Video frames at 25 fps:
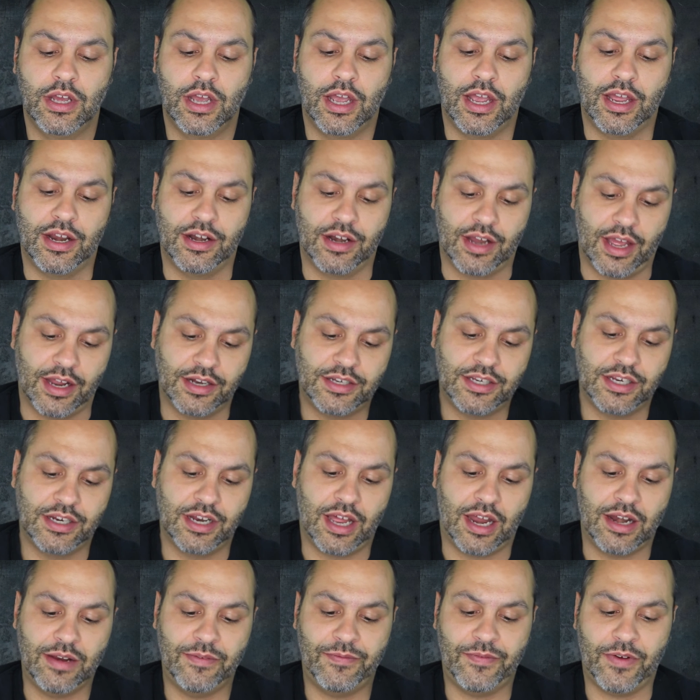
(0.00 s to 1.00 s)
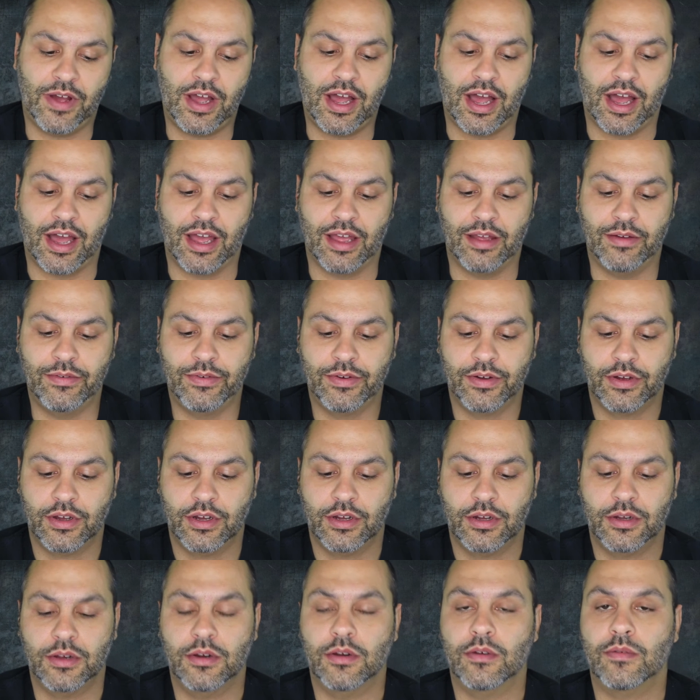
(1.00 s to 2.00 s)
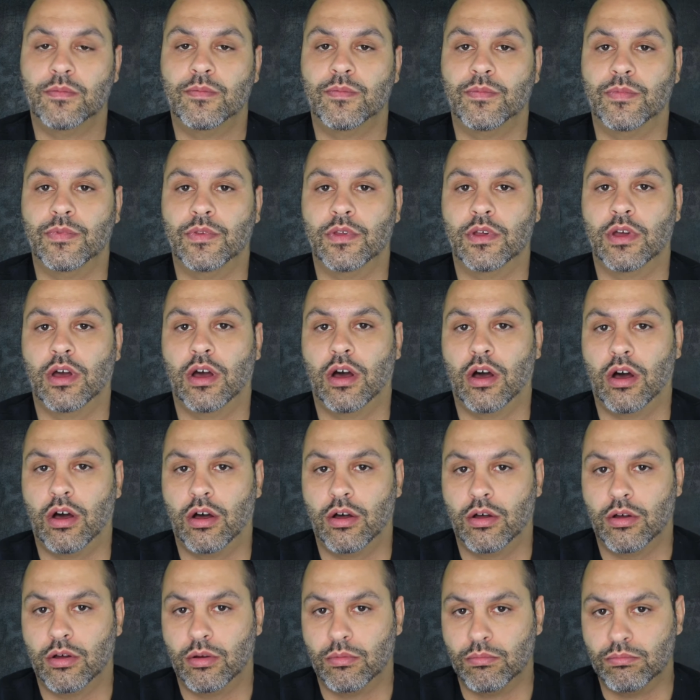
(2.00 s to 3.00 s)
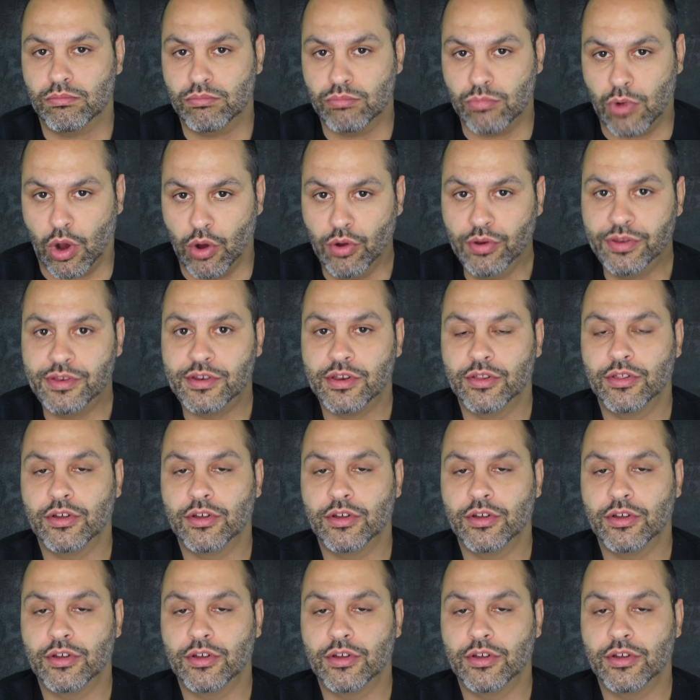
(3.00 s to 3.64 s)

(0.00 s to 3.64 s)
In 1995, most